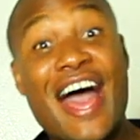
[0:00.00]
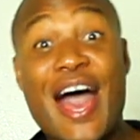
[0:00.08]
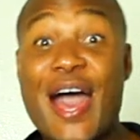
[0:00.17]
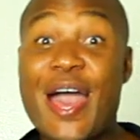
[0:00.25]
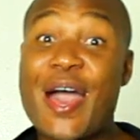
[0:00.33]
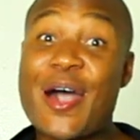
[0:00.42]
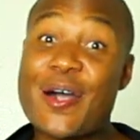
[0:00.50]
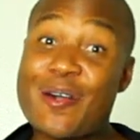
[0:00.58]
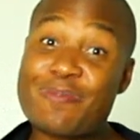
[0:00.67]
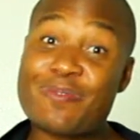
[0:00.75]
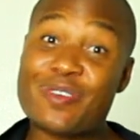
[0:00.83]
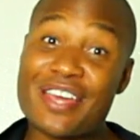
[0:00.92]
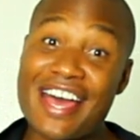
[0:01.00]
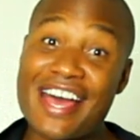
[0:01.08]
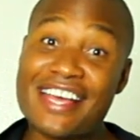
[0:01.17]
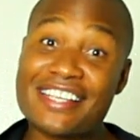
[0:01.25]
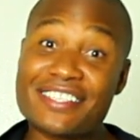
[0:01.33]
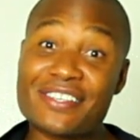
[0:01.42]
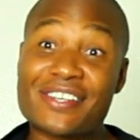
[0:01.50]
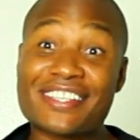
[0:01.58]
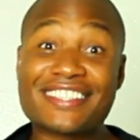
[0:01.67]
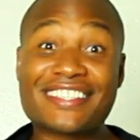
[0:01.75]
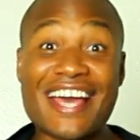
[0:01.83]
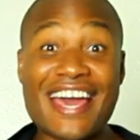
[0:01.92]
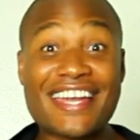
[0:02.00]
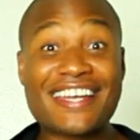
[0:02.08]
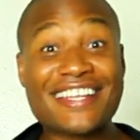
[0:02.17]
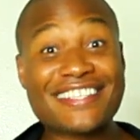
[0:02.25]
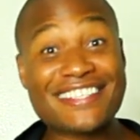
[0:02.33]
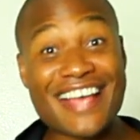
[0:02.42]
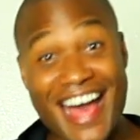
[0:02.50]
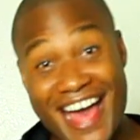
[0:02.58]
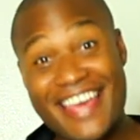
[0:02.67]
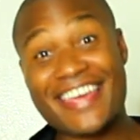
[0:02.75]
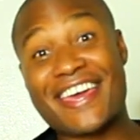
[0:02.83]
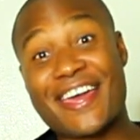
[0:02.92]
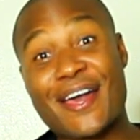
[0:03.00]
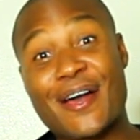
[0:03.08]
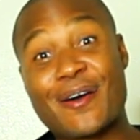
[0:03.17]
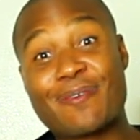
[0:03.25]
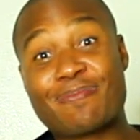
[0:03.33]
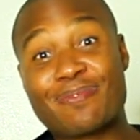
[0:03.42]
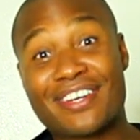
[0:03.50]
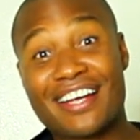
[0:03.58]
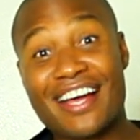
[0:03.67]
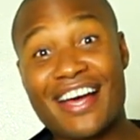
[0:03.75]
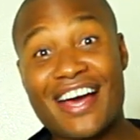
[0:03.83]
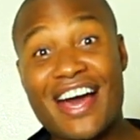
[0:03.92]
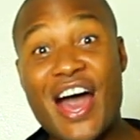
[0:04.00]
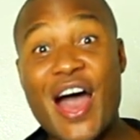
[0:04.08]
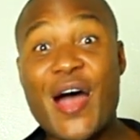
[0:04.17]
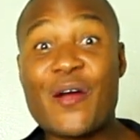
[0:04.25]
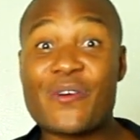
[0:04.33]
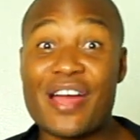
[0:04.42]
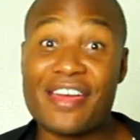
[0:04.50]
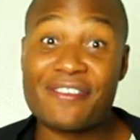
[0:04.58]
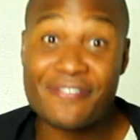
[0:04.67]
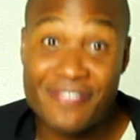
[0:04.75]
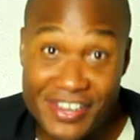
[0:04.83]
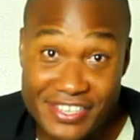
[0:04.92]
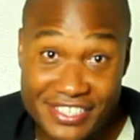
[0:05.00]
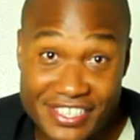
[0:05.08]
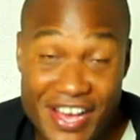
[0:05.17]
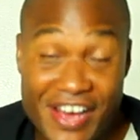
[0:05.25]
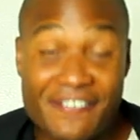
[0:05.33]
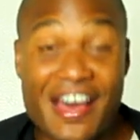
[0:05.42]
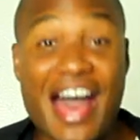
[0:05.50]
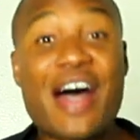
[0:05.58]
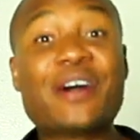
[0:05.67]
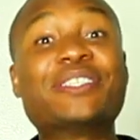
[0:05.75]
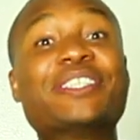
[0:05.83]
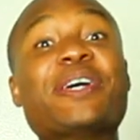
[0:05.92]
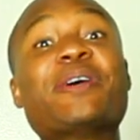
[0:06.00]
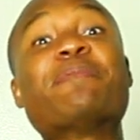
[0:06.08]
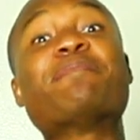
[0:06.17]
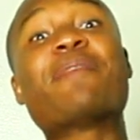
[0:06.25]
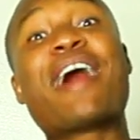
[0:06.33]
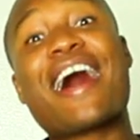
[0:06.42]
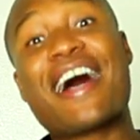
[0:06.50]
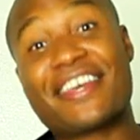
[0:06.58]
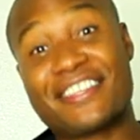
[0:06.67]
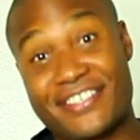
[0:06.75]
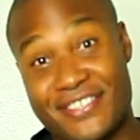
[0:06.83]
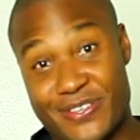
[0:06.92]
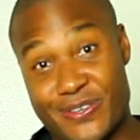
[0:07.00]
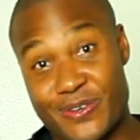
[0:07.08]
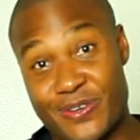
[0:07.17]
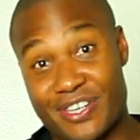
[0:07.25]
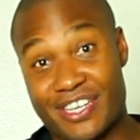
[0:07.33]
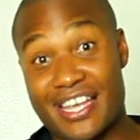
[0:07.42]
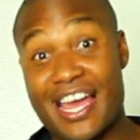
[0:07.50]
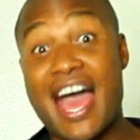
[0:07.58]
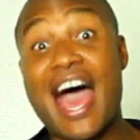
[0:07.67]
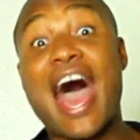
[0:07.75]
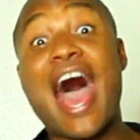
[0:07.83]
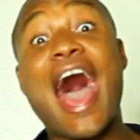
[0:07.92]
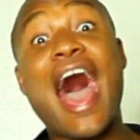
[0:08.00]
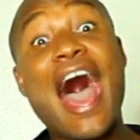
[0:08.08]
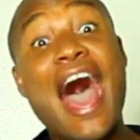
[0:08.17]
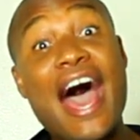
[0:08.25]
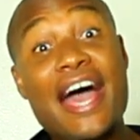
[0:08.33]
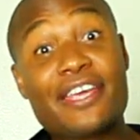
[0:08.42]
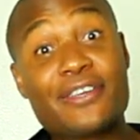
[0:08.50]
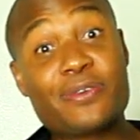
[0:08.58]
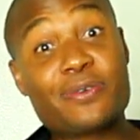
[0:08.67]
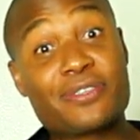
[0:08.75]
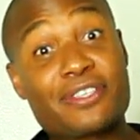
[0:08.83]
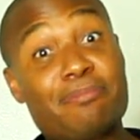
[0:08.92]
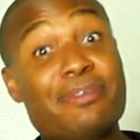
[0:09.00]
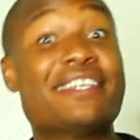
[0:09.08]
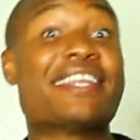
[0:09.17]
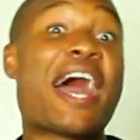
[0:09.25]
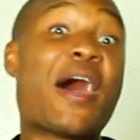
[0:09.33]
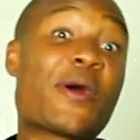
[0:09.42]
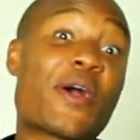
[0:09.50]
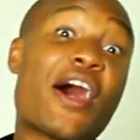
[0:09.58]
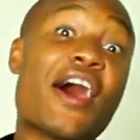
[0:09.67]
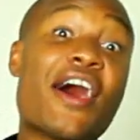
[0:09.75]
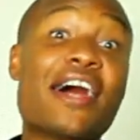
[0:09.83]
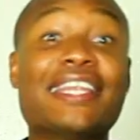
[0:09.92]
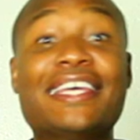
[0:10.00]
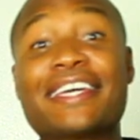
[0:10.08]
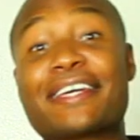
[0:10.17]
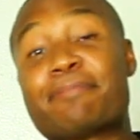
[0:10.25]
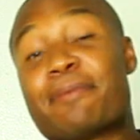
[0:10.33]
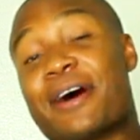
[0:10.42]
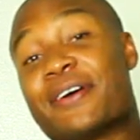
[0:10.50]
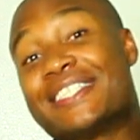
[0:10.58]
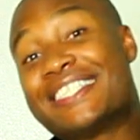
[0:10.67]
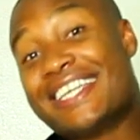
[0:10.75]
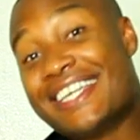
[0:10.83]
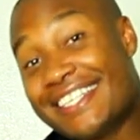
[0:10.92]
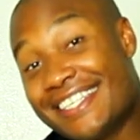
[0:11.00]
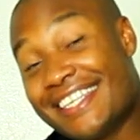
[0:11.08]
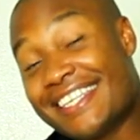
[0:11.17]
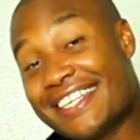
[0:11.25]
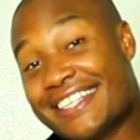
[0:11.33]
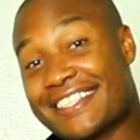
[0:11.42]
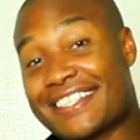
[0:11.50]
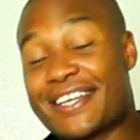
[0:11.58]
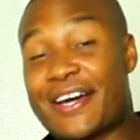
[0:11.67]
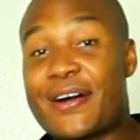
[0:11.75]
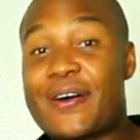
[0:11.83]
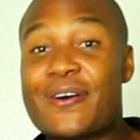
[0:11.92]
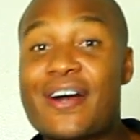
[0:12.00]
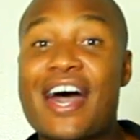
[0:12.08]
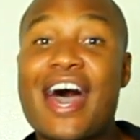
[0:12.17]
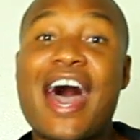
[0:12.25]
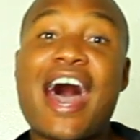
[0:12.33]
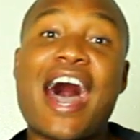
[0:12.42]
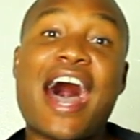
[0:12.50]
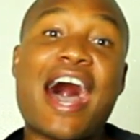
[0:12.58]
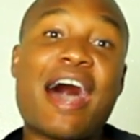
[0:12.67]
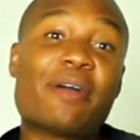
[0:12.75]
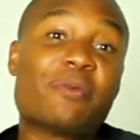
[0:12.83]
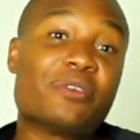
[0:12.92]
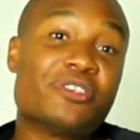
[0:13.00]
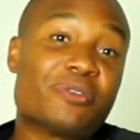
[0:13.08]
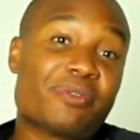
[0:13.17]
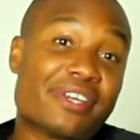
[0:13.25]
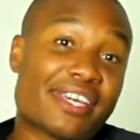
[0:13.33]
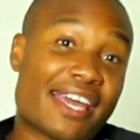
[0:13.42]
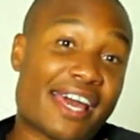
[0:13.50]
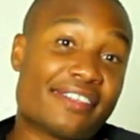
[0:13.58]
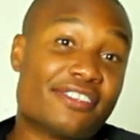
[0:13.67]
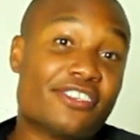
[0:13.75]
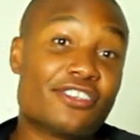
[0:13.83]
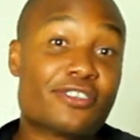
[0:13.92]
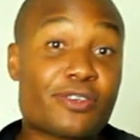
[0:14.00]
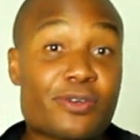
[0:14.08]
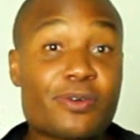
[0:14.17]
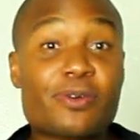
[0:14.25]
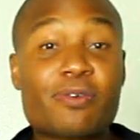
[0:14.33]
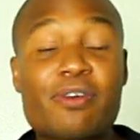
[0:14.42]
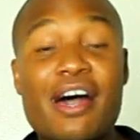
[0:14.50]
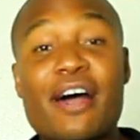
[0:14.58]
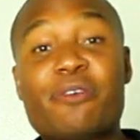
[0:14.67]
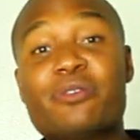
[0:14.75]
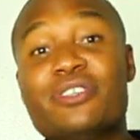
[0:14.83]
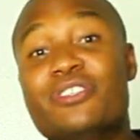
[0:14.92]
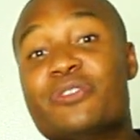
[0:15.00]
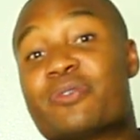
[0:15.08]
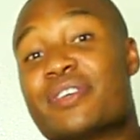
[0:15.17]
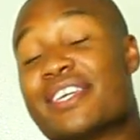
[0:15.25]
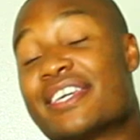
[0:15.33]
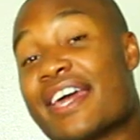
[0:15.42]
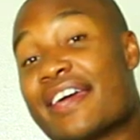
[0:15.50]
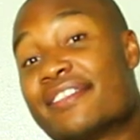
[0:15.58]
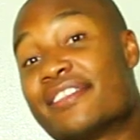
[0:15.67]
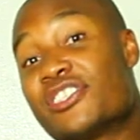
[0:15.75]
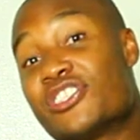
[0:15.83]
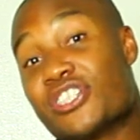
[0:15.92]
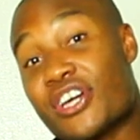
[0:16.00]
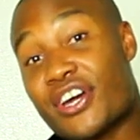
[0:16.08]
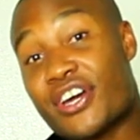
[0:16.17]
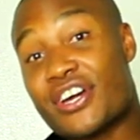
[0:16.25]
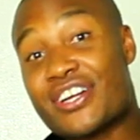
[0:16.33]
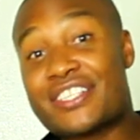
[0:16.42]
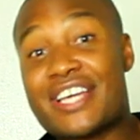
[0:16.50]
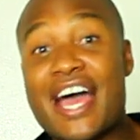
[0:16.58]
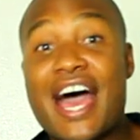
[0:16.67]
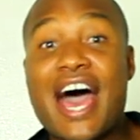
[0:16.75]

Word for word: I hope you guys are excited as I am. Alright, first off, I'll tell my story. I used to be an alcoholic about ten years ago. I would drink at the zoo. I would drink at the church.